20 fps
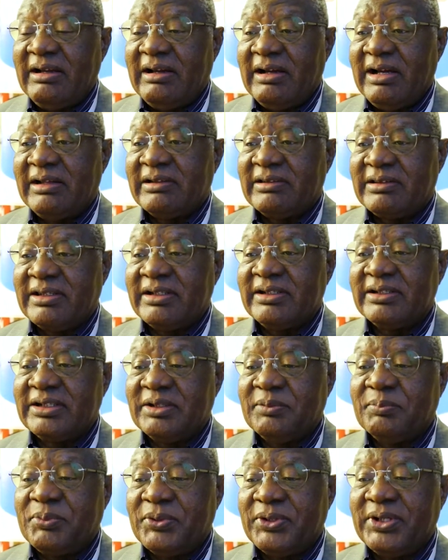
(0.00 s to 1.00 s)
I think the
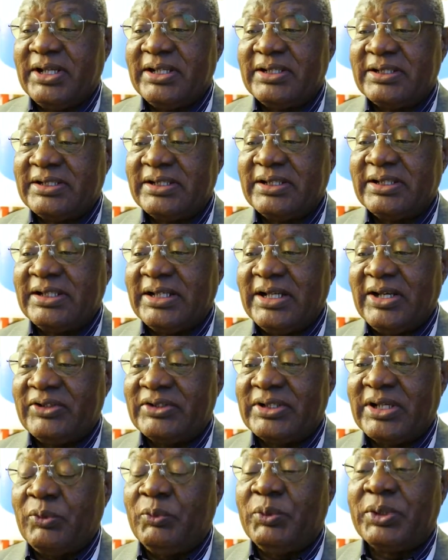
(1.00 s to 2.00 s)
important thing now
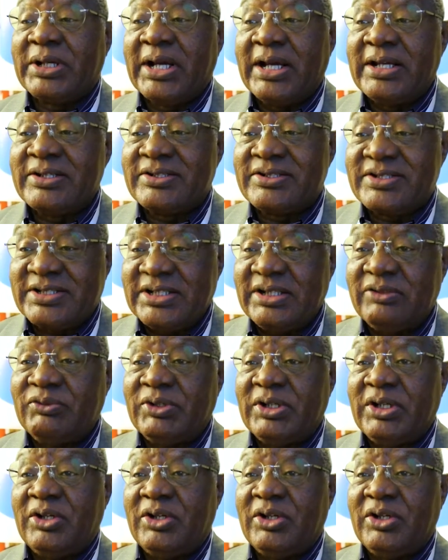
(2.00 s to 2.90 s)
is that we can save a